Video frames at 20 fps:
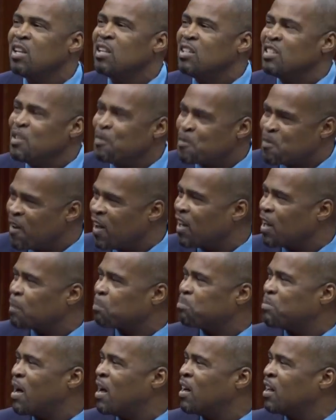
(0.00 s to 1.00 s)

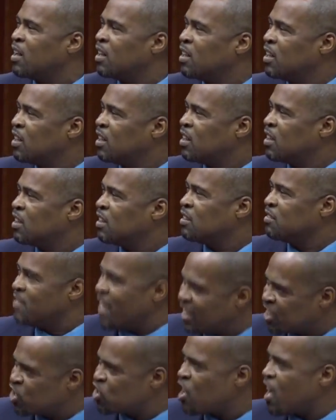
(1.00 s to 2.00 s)
develop
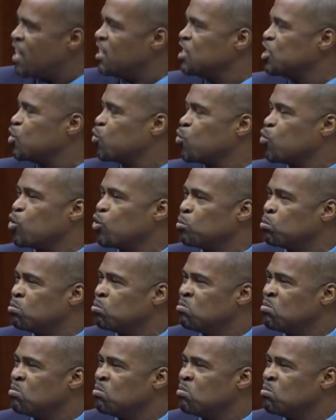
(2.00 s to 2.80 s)
that child in the womb.